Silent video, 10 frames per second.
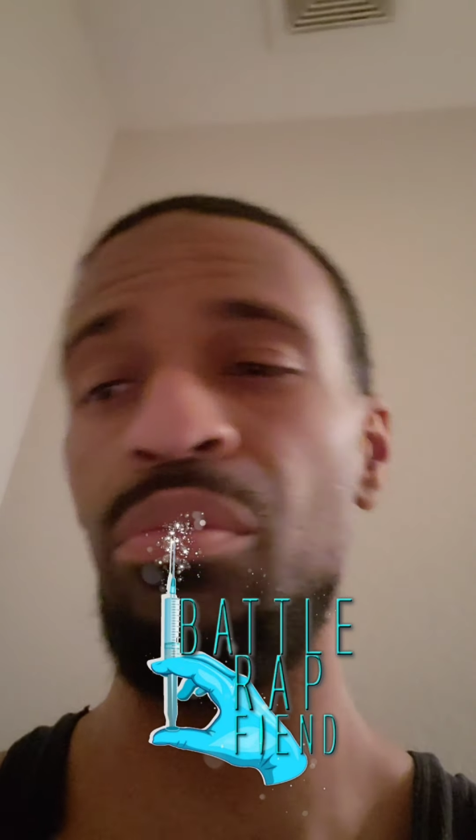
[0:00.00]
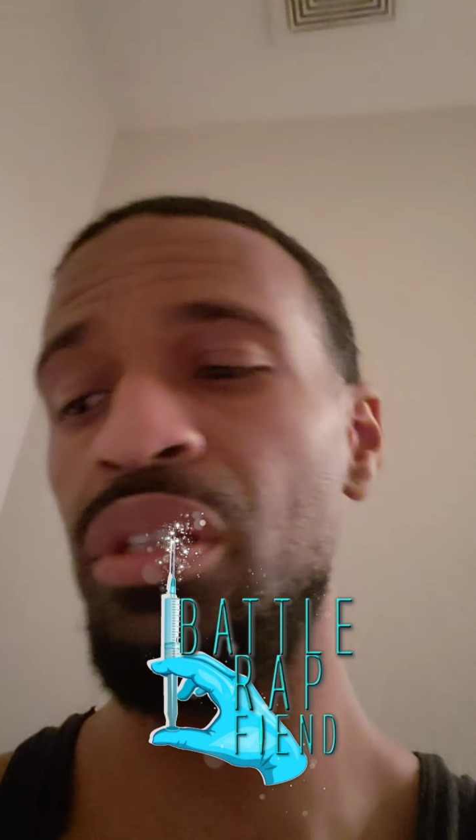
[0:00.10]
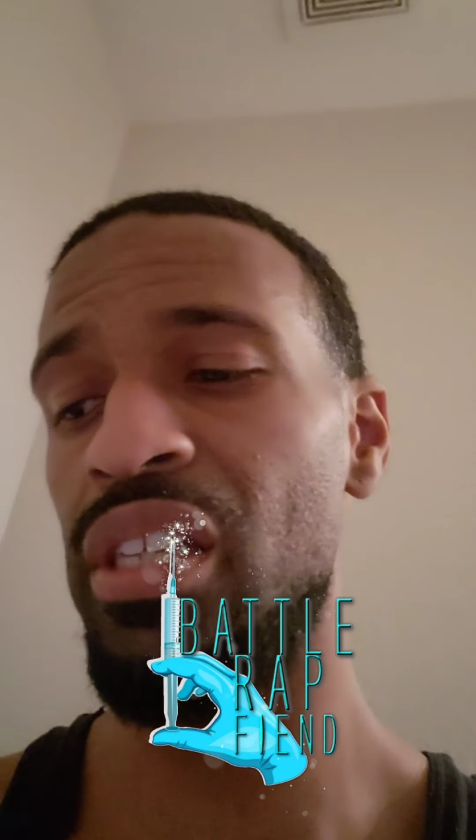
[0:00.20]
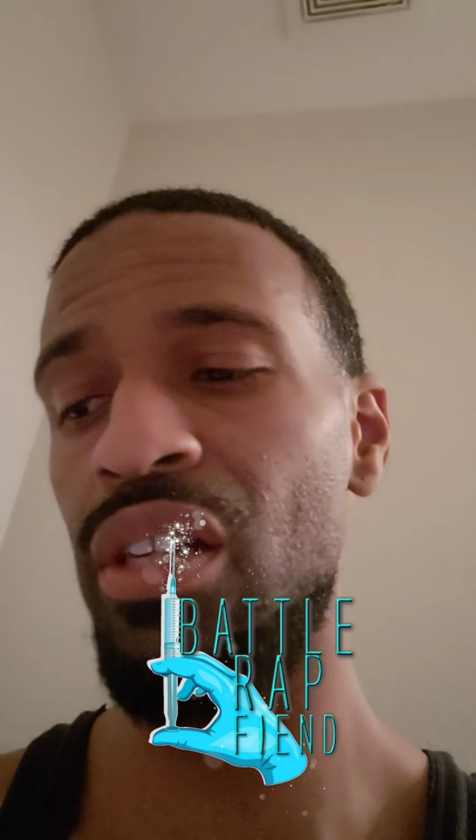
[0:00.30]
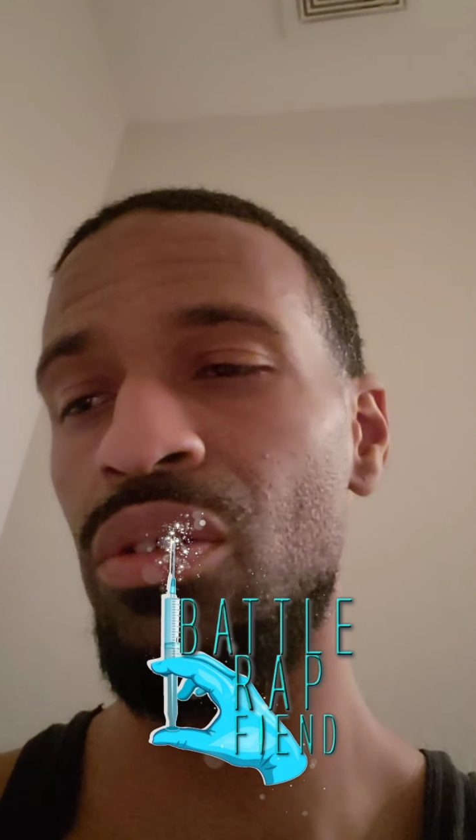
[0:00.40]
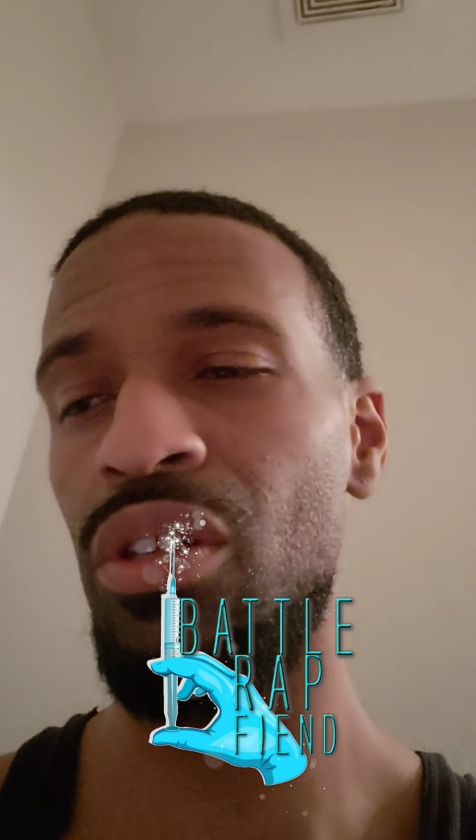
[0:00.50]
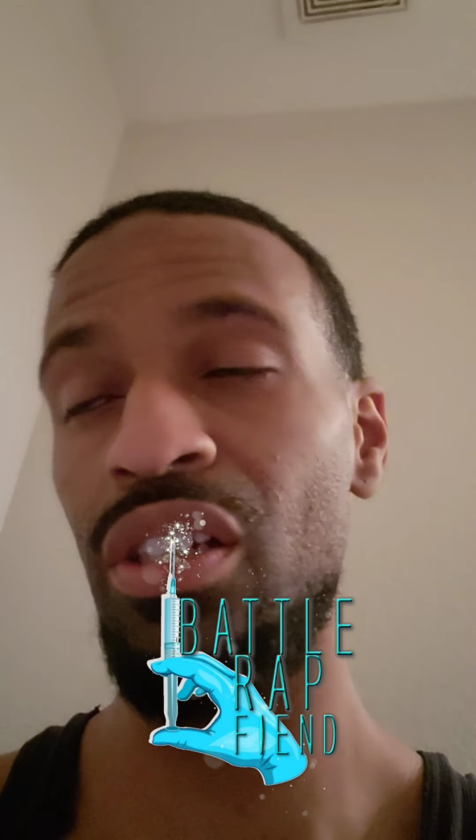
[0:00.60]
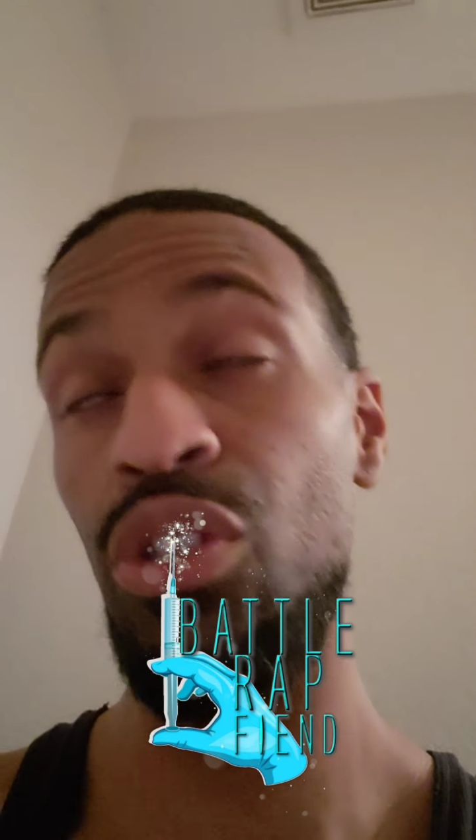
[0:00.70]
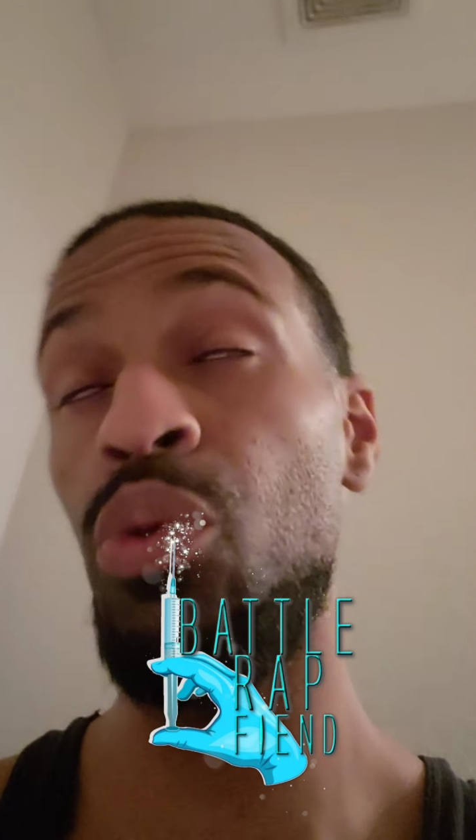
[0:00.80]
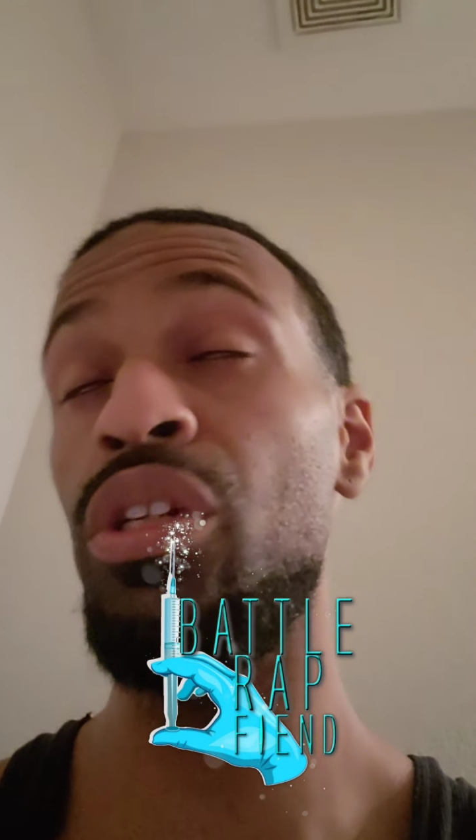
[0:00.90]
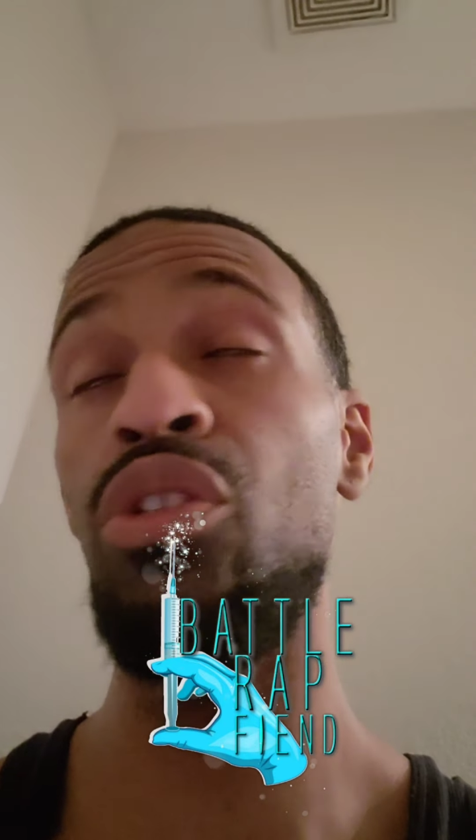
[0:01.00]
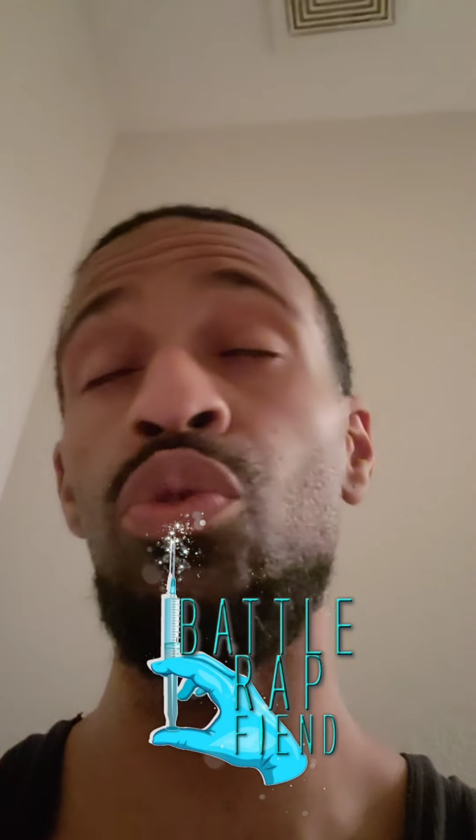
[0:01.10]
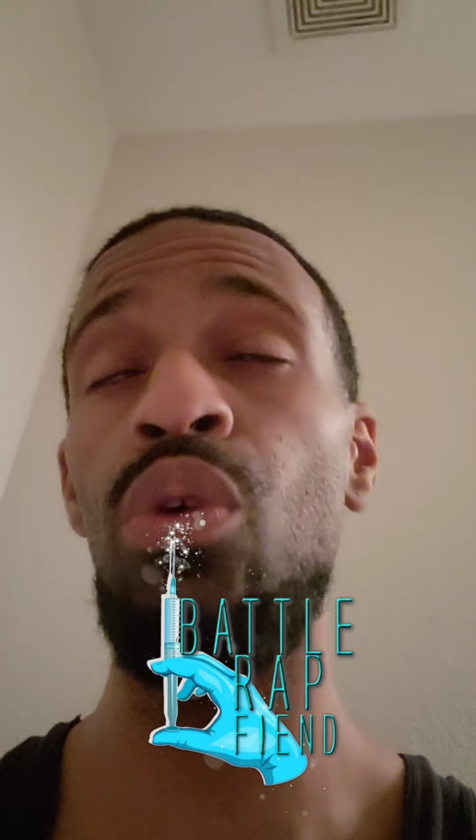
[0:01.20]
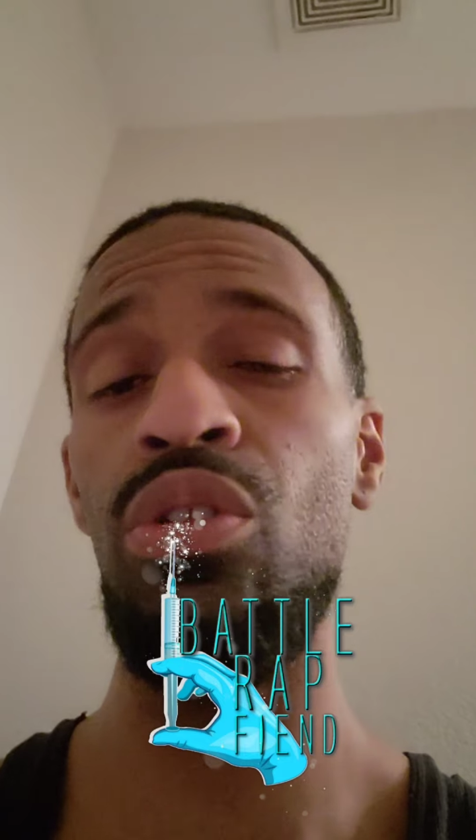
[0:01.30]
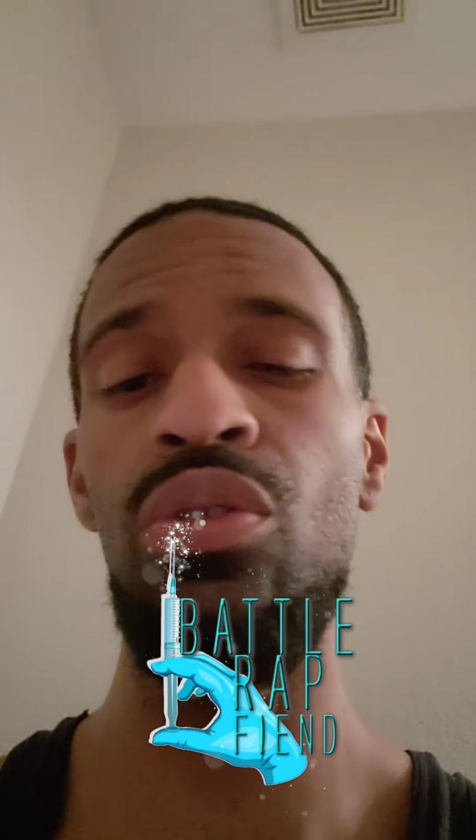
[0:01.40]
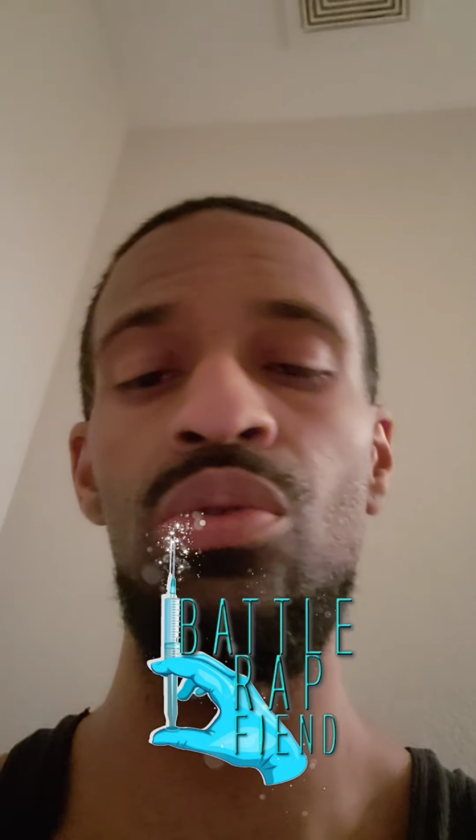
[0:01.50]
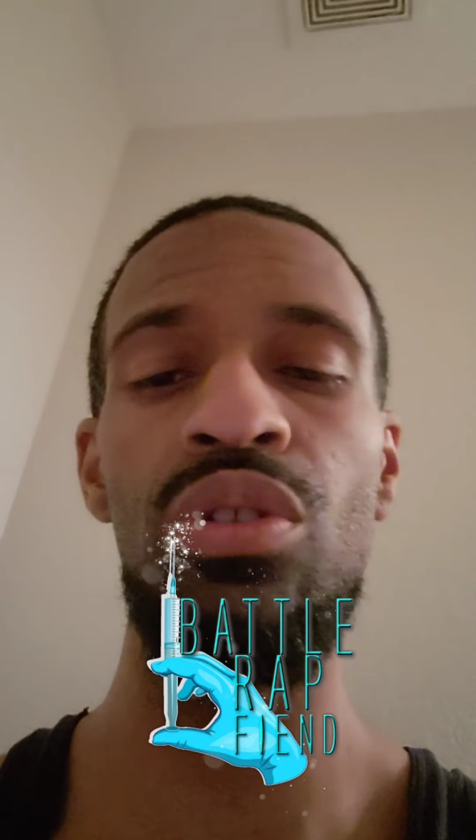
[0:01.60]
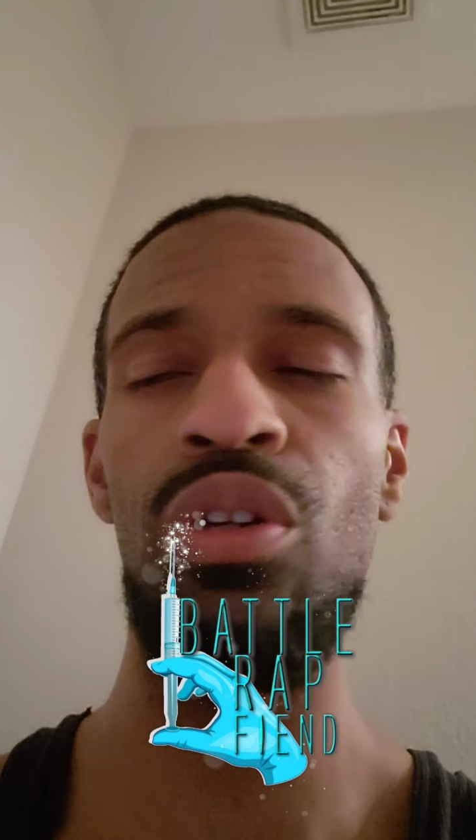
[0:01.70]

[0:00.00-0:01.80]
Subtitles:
begin doing a 2-on-2.